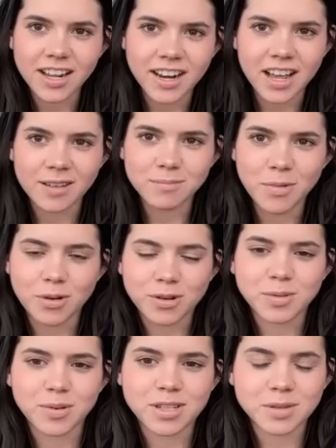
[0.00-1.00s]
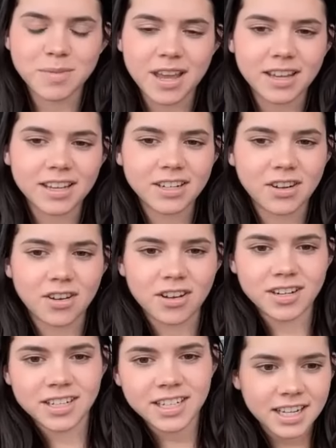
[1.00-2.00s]
at Motorsports Megan
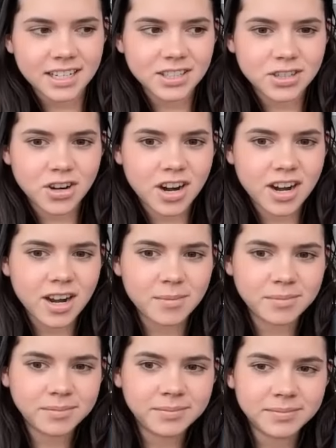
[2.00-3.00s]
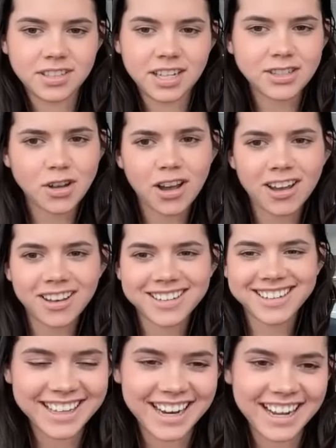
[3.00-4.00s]
on Instagram,
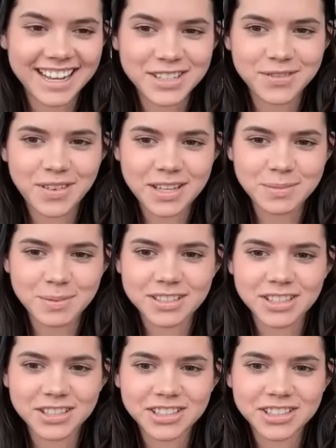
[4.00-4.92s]
TikTok, and I guess Facebook too.